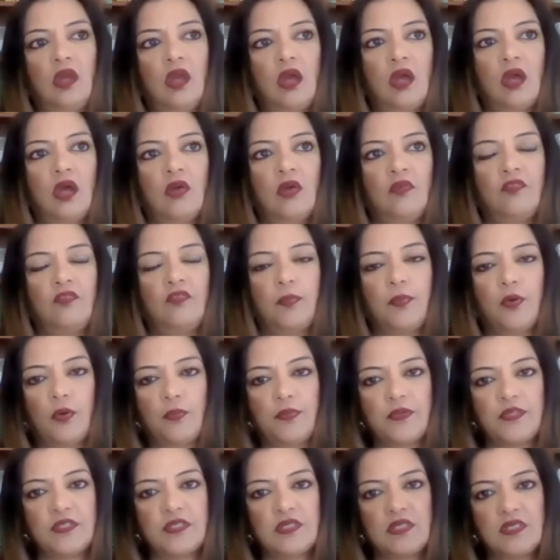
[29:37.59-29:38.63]
for
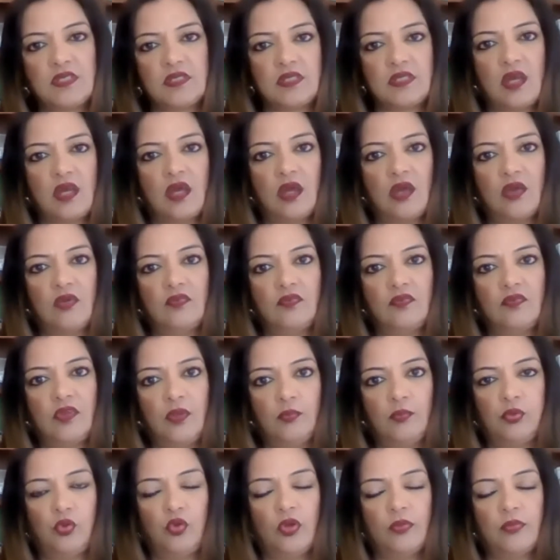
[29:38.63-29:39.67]
purposes of
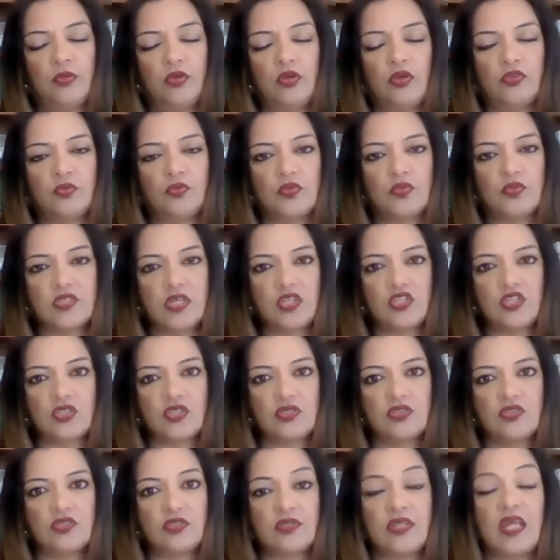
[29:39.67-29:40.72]
employment
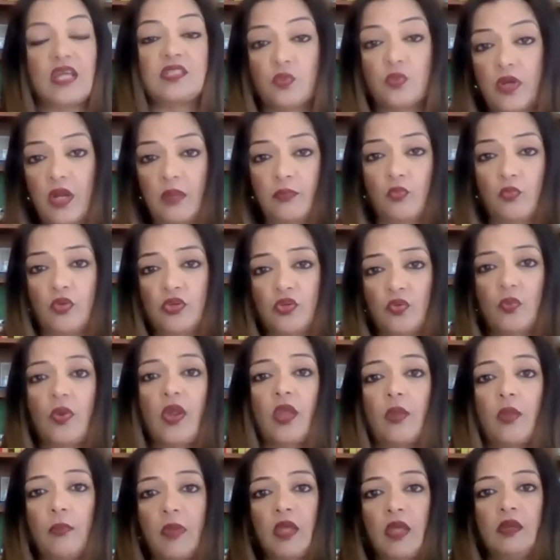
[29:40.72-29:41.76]
authorization. So that's what I'm going to
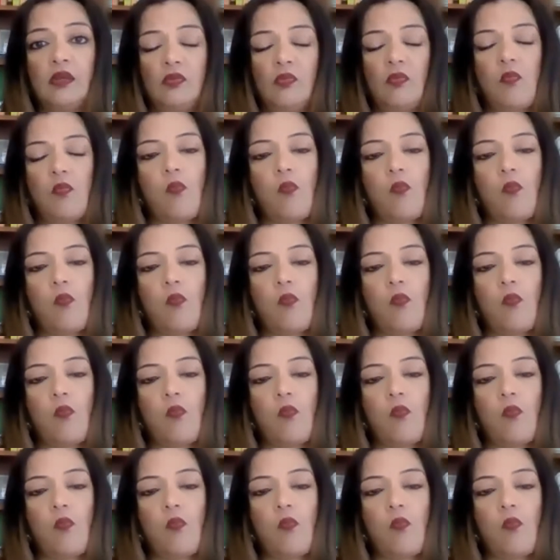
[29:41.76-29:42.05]
recommend.